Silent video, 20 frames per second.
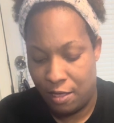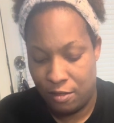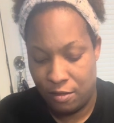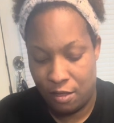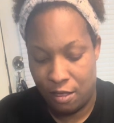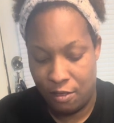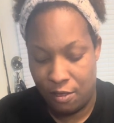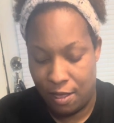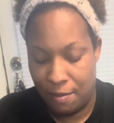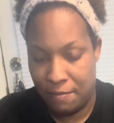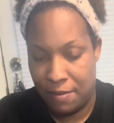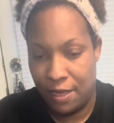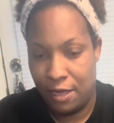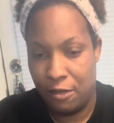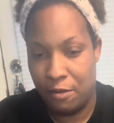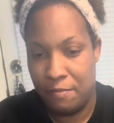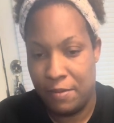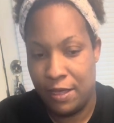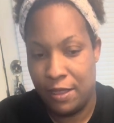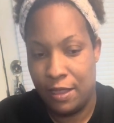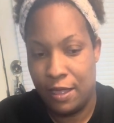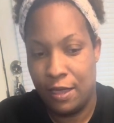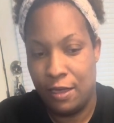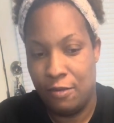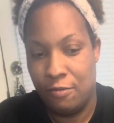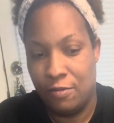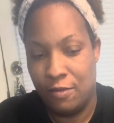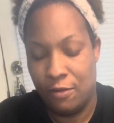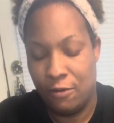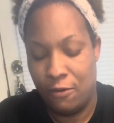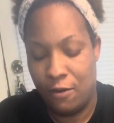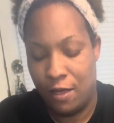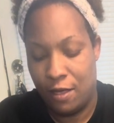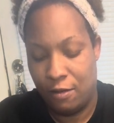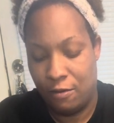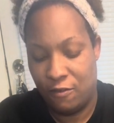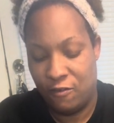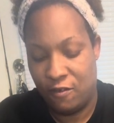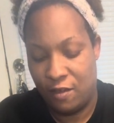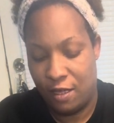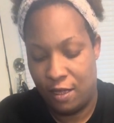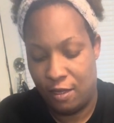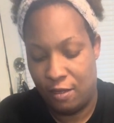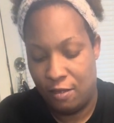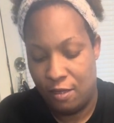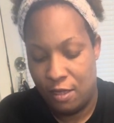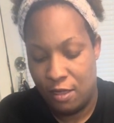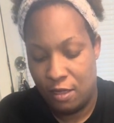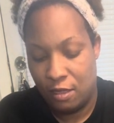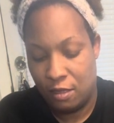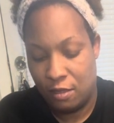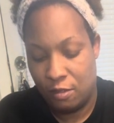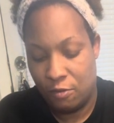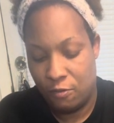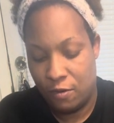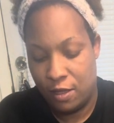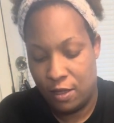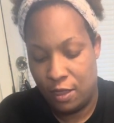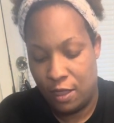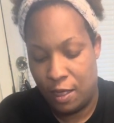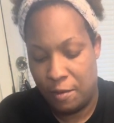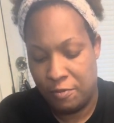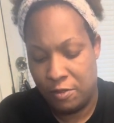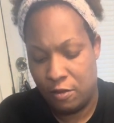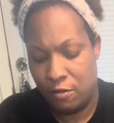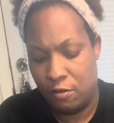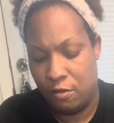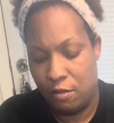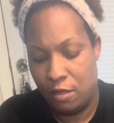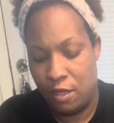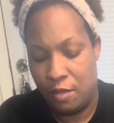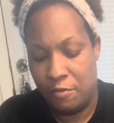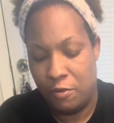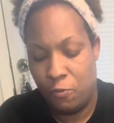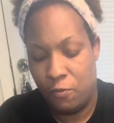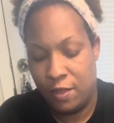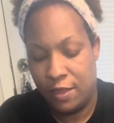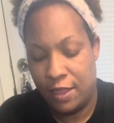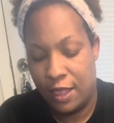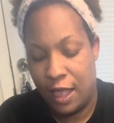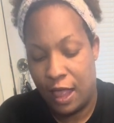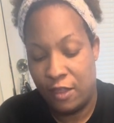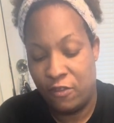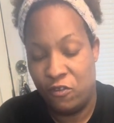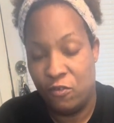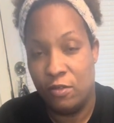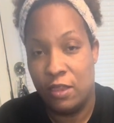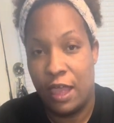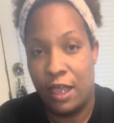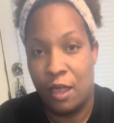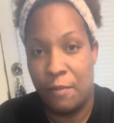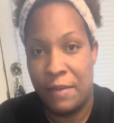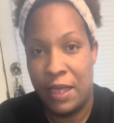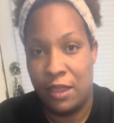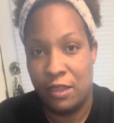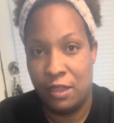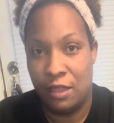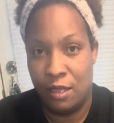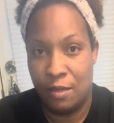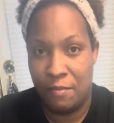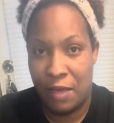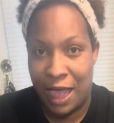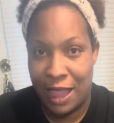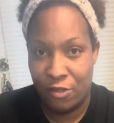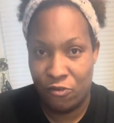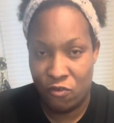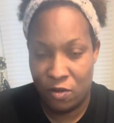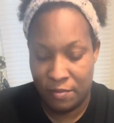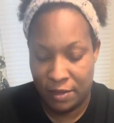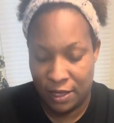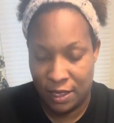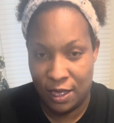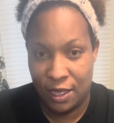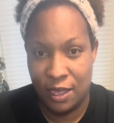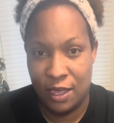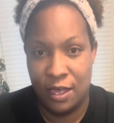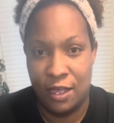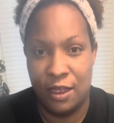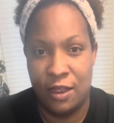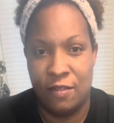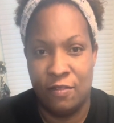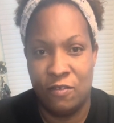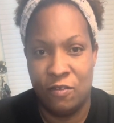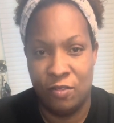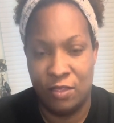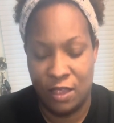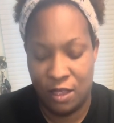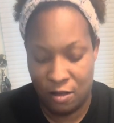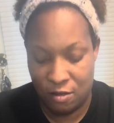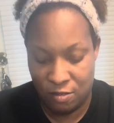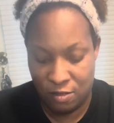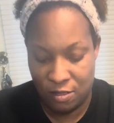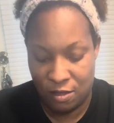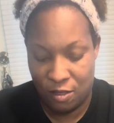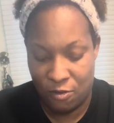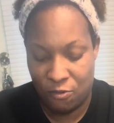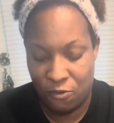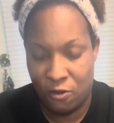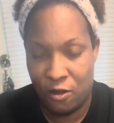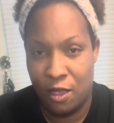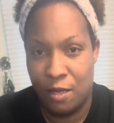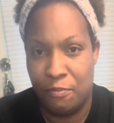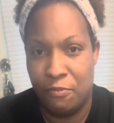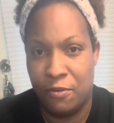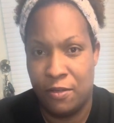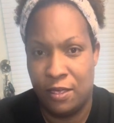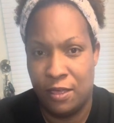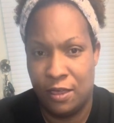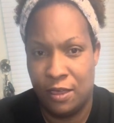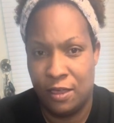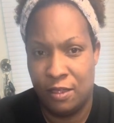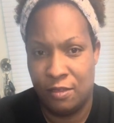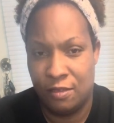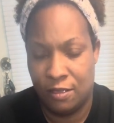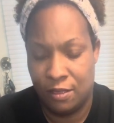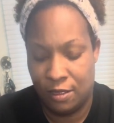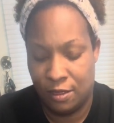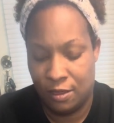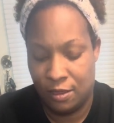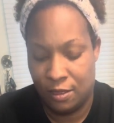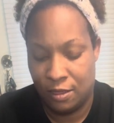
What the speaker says: don't know. I may or may not use the crackers, y'all. Because Red Lobster, the one thing I do like about them, I normally can get into their snow crab pretty easily.